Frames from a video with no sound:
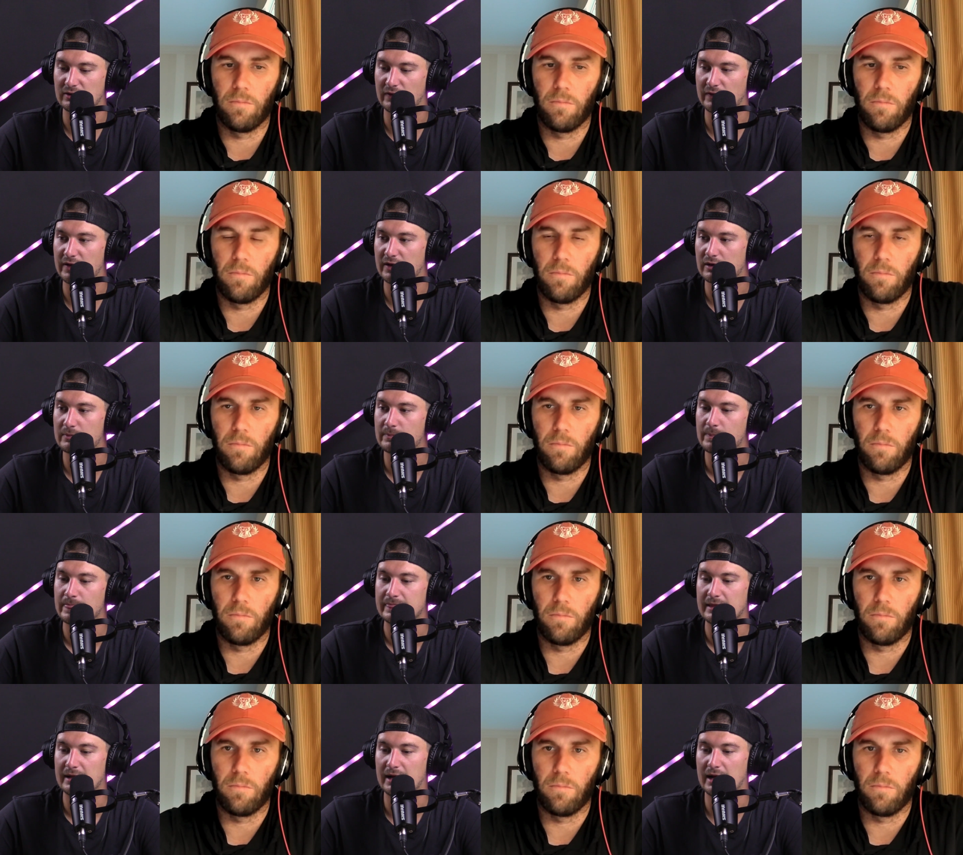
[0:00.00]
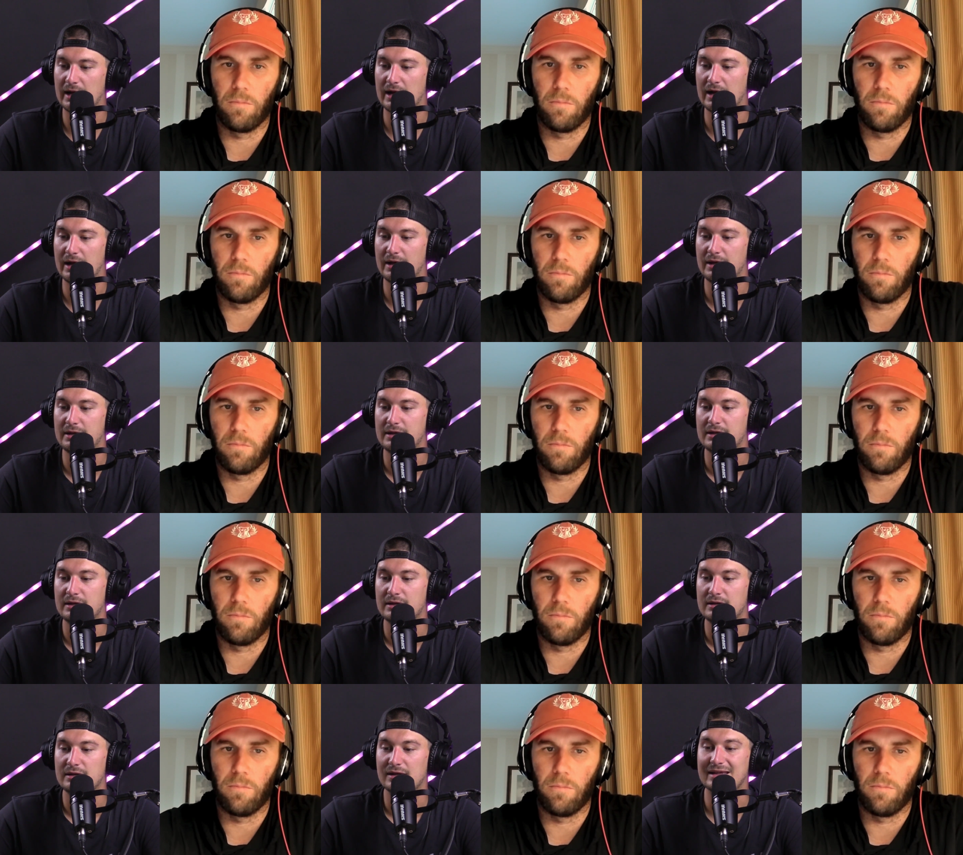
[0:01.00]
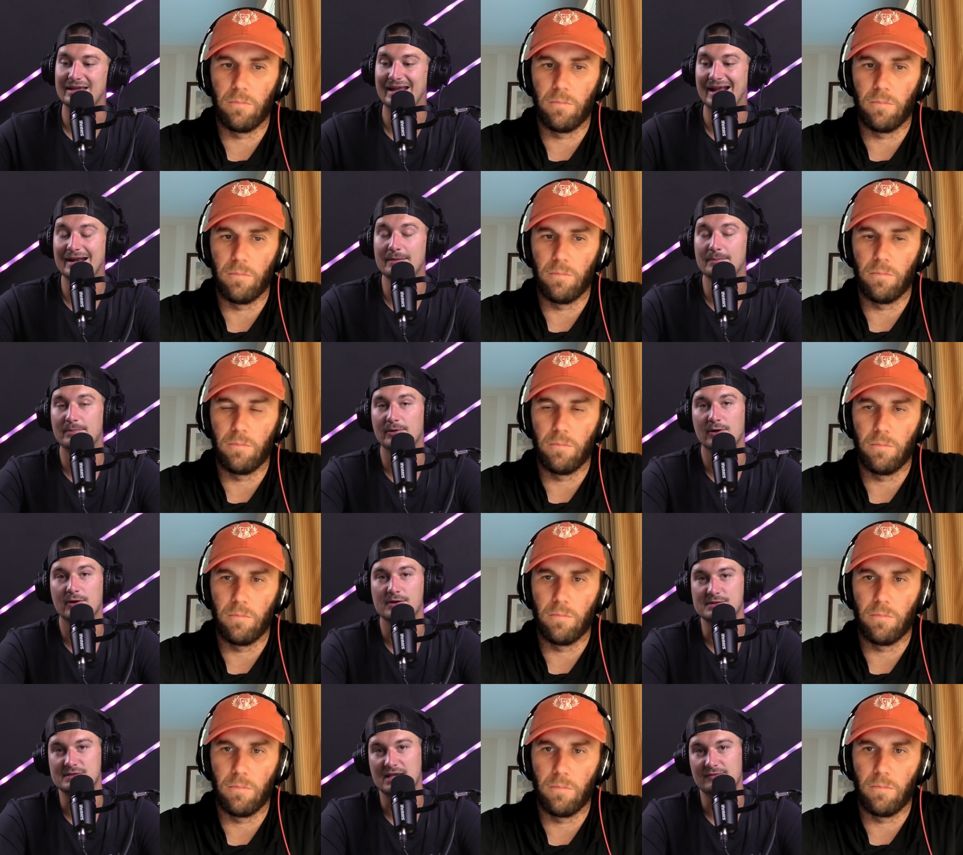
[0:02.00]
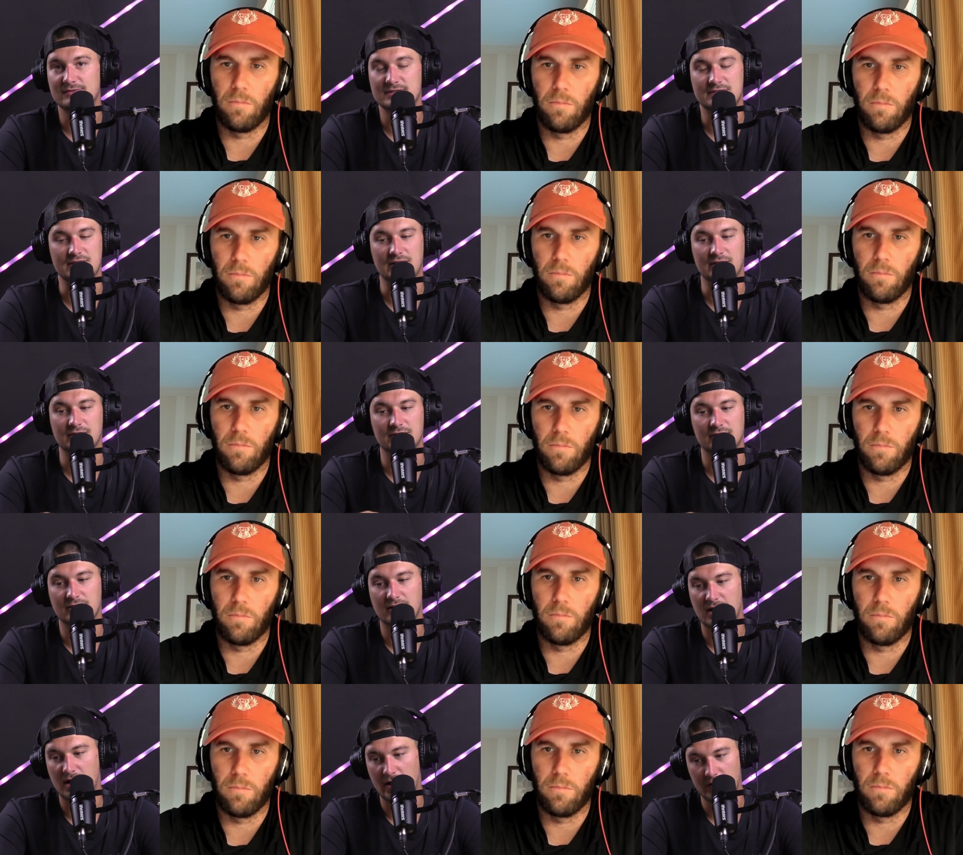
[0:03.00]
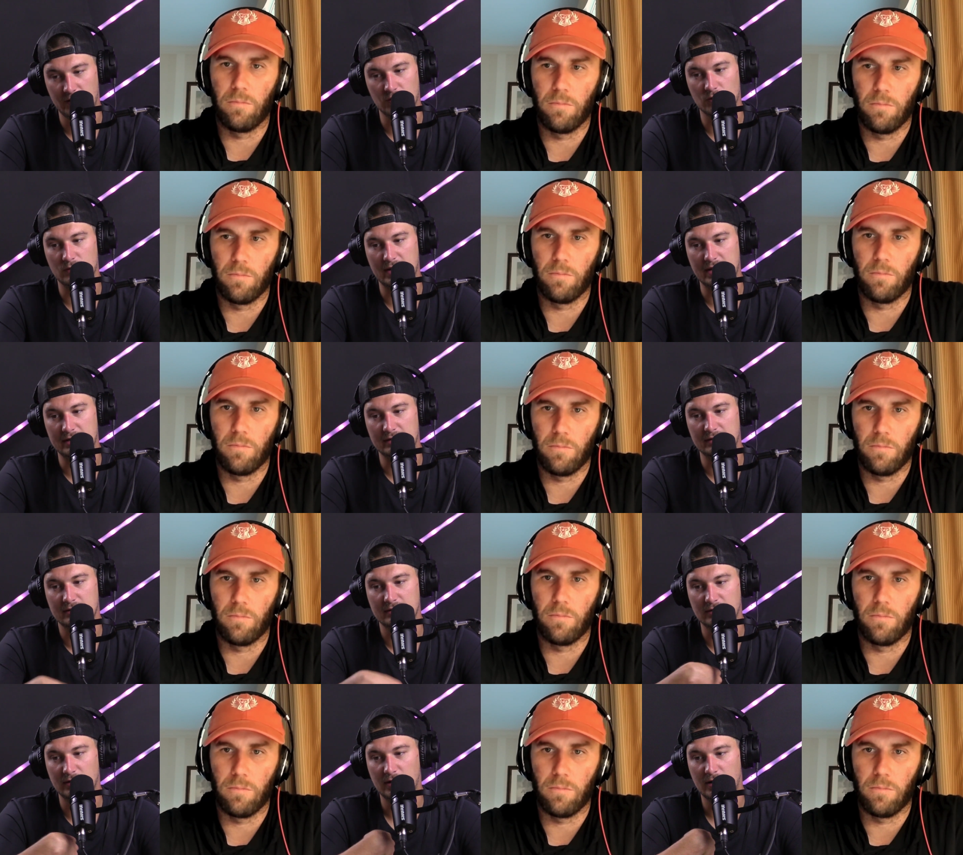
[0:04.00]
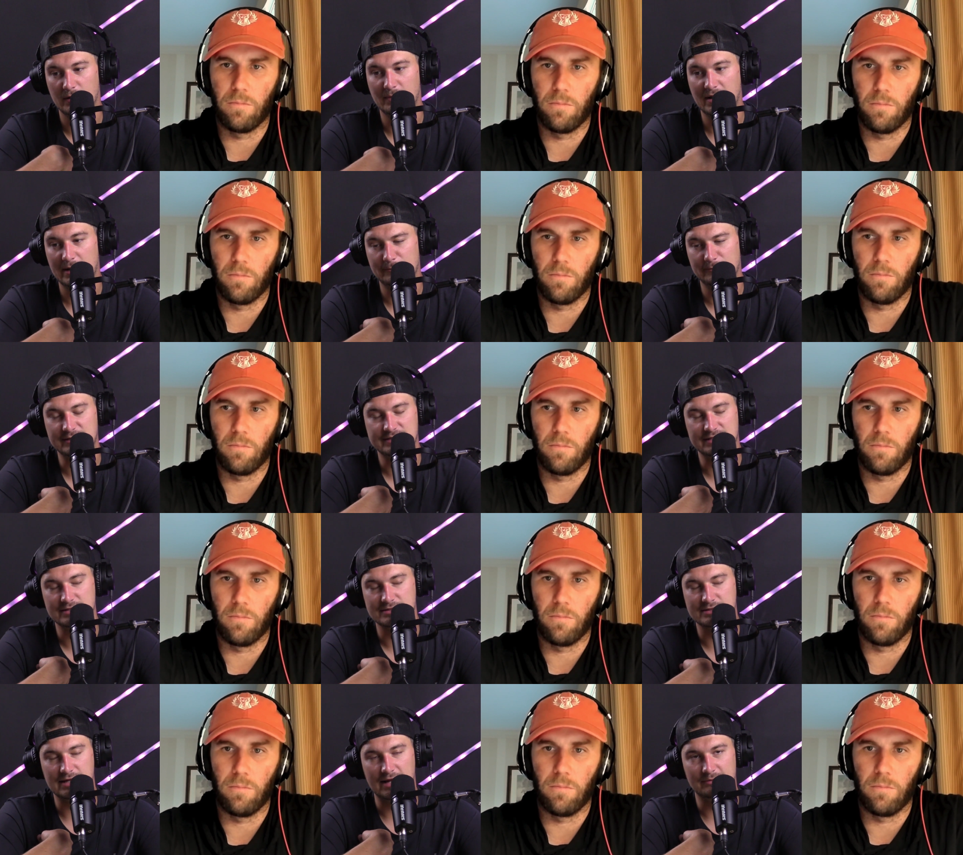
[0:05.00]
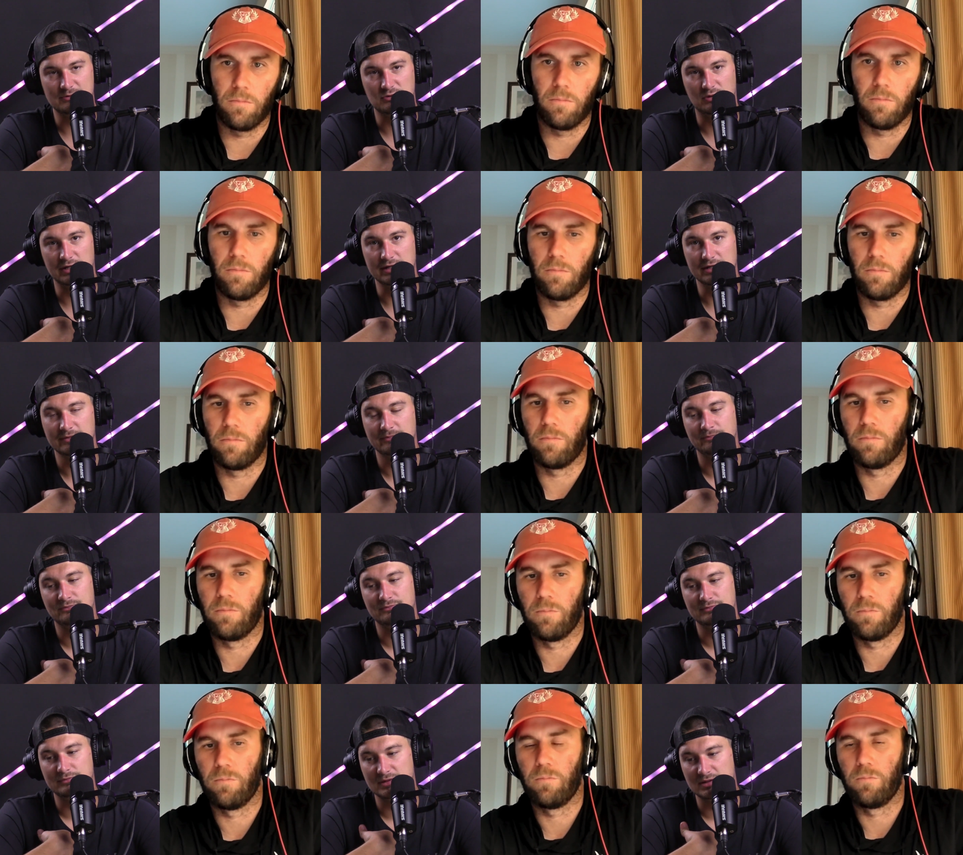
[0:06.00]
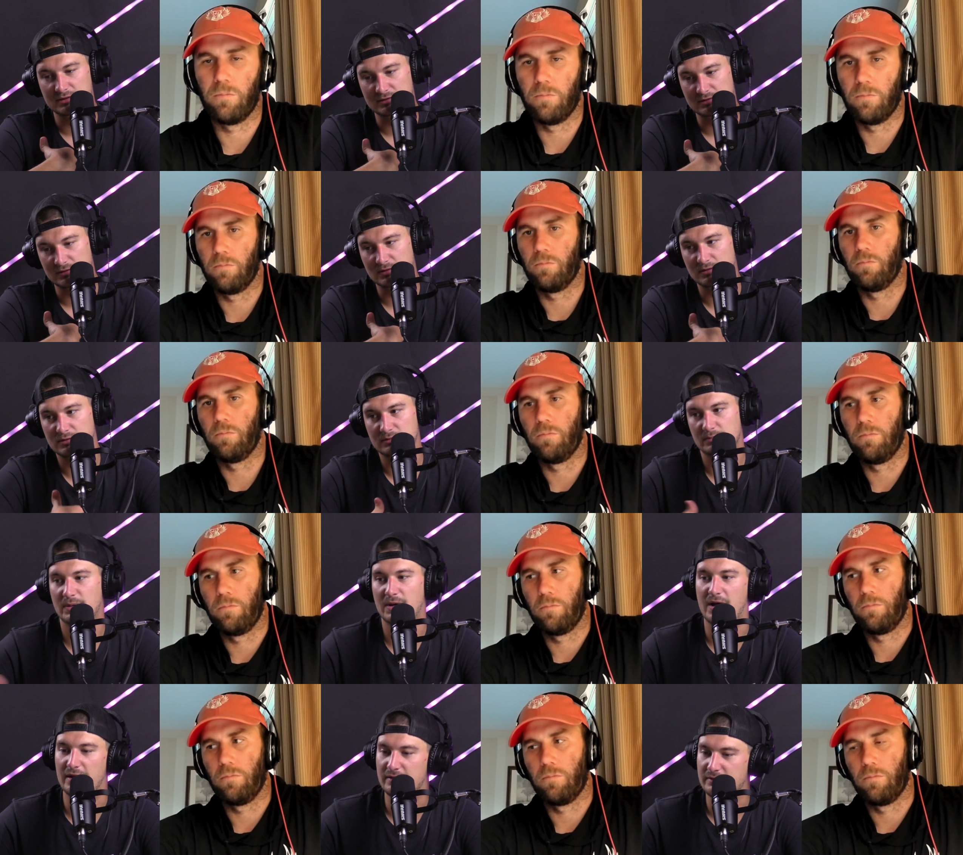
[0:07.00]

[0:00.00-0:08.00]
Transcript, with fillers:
Speaker 1: there. Uh, Gannon Buhr, 17th, underrated on my preseason top 20, but